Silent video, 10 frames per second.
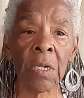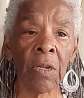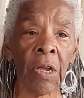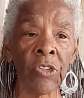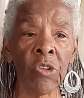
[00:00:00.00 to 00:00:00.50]

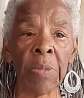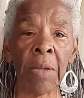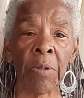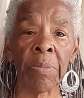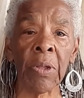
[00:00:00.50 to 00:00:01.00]
I should be
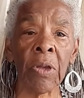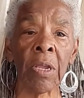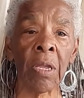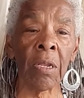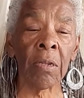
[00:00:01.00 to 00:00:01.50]
able to plug it
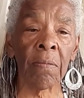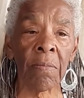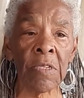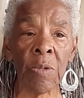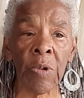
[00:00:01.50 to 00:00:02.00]
in and
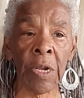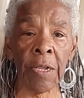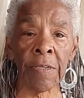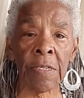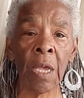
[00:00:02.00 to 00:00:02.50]
see what it
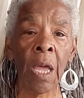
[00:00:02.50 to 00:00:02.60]
is.